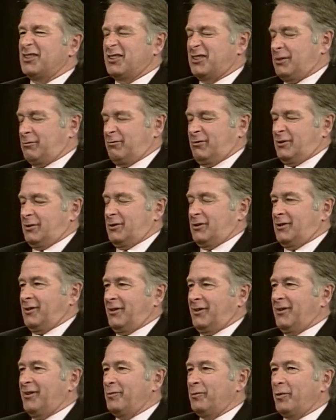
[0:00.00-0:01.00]
It's
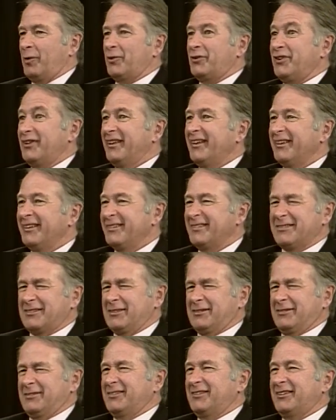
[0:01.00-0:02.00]
like, both of you. It's
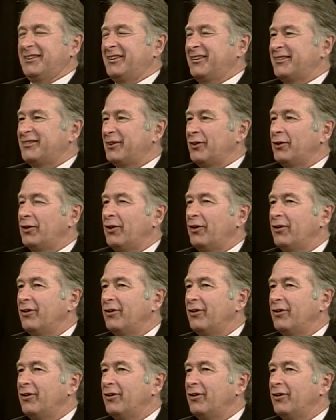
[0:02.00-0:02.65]
like, don't know.